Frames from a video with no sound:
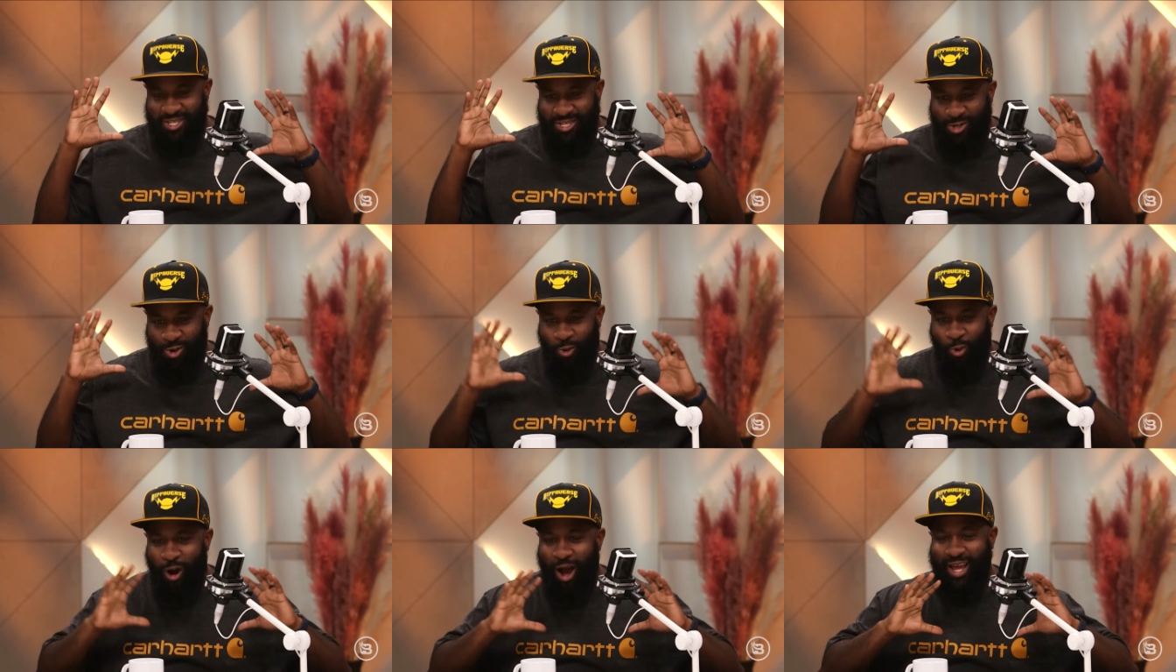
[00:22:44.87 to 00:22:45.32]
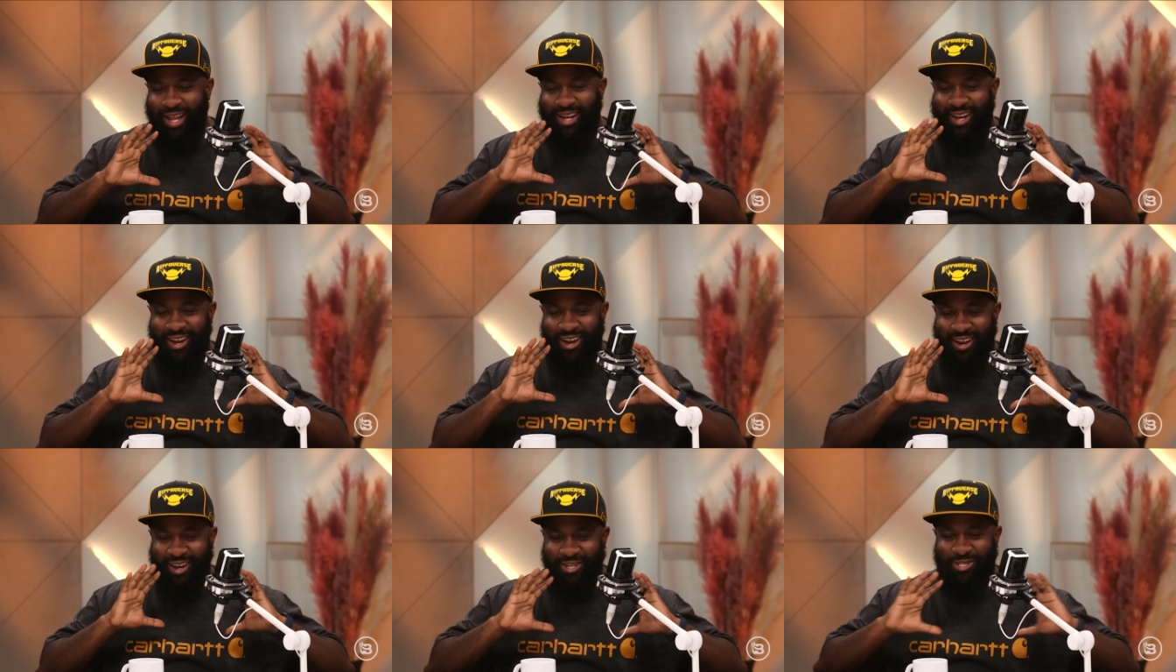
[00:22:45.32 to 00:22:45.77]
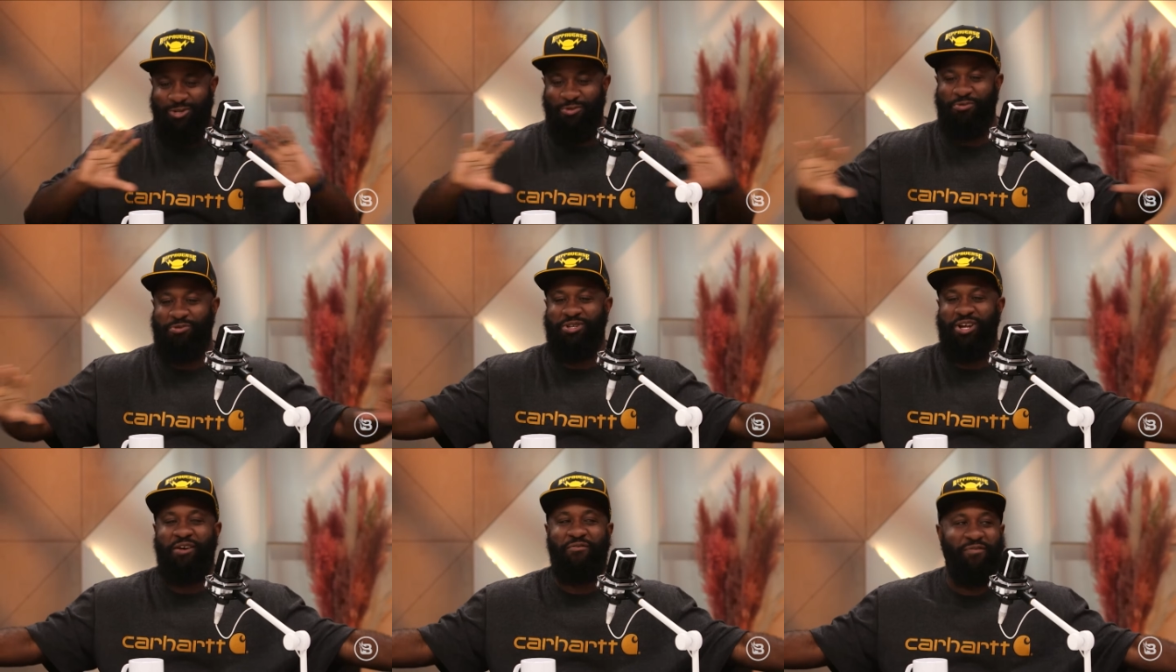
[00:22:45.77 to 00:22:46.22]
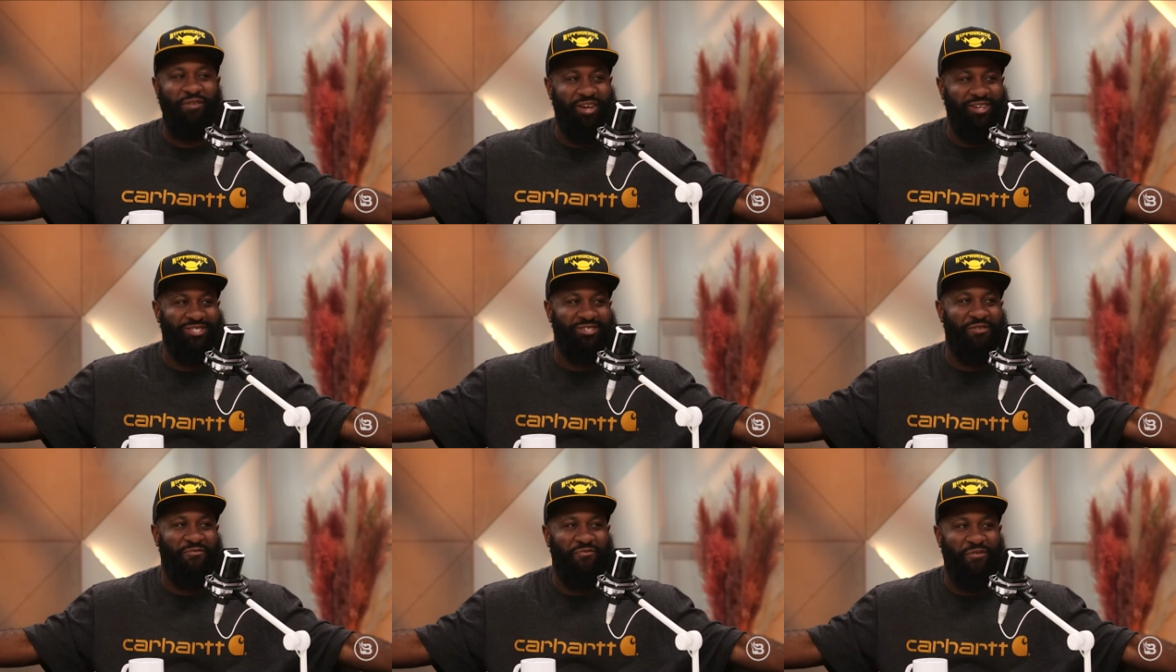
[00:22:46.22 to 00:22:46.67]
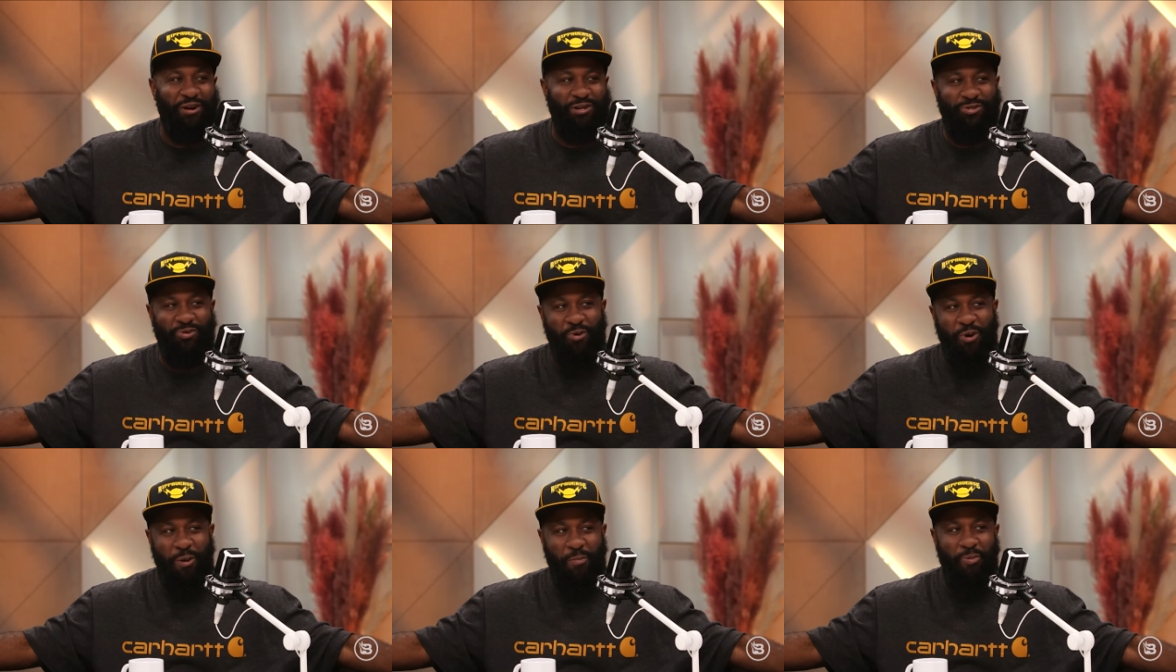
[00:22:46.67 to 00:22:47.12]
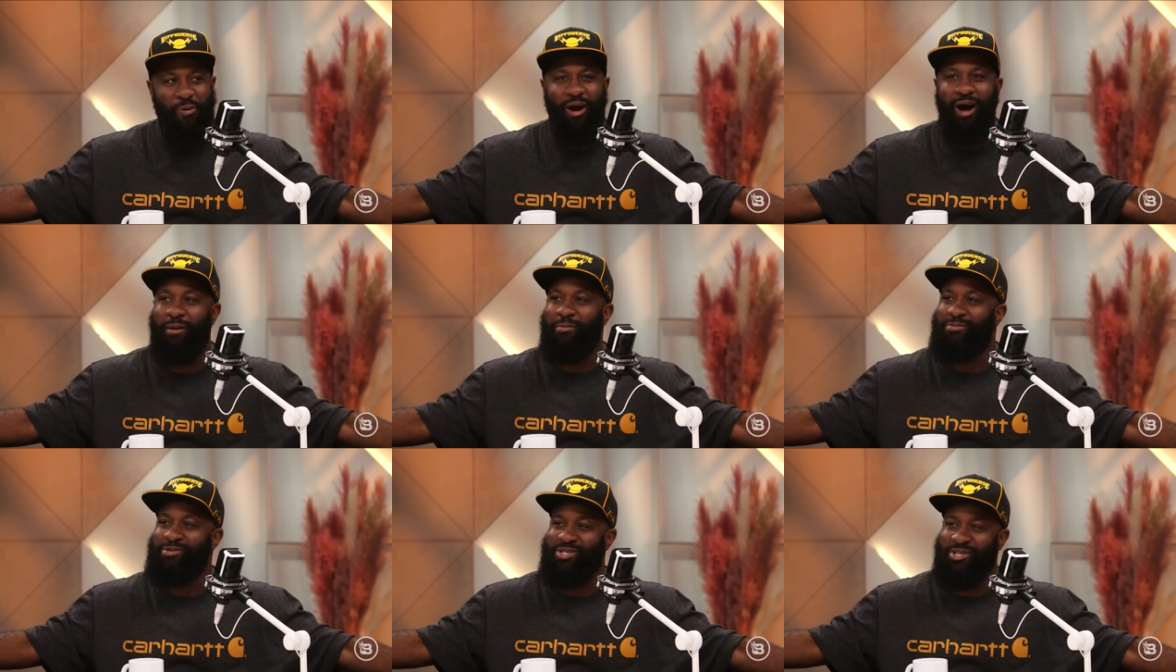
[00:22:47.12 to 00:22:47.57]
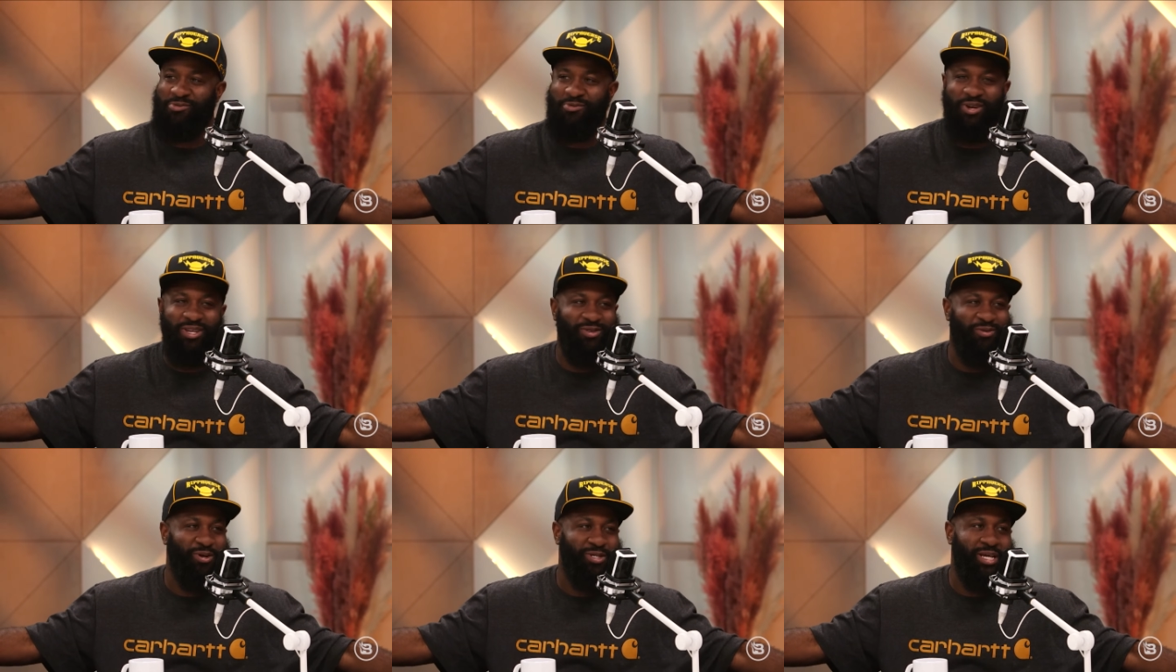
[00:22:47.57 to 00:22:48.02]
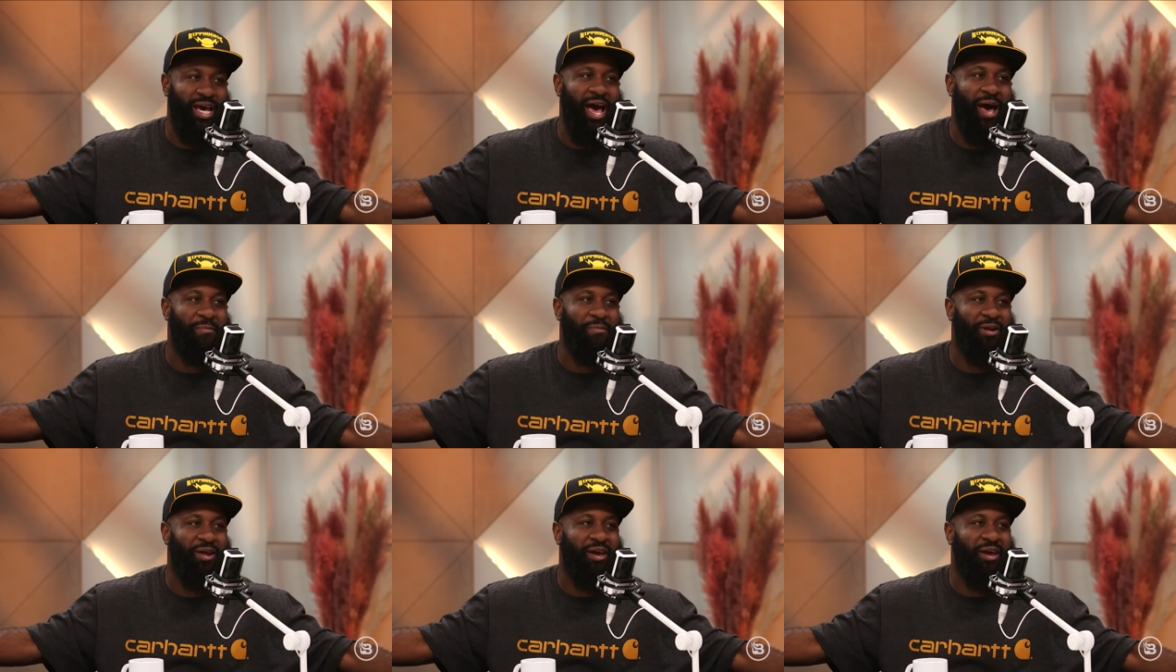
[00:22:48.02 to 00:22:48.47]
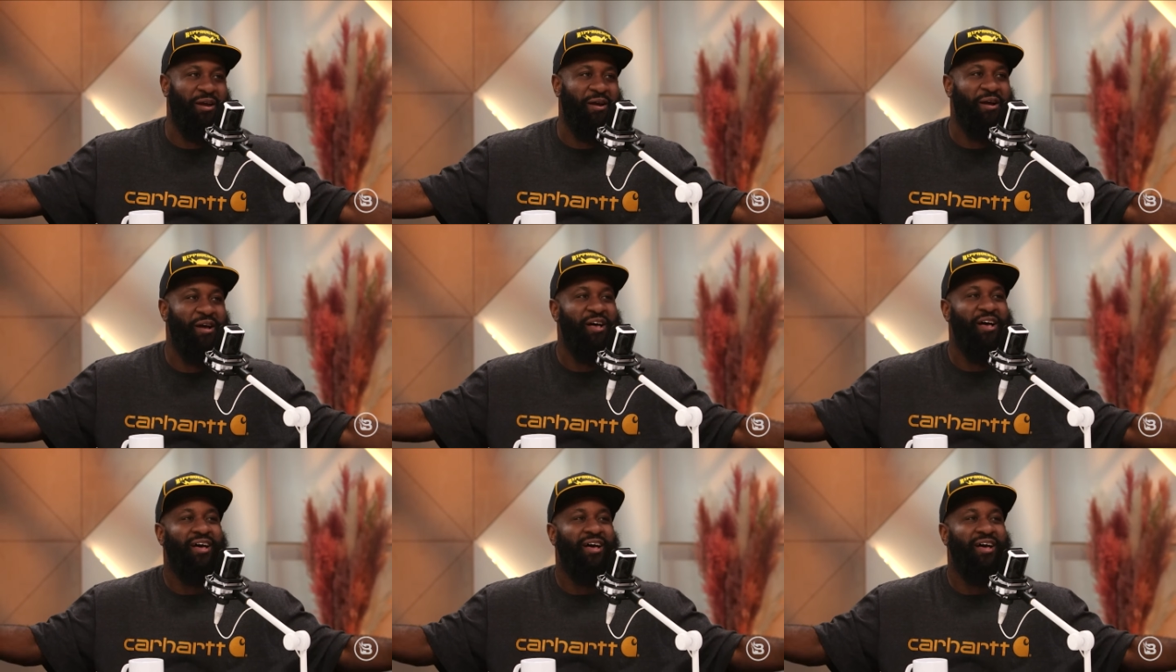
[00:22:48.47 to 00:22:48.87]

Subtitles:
quite literal definition of first world problems is what's happening here.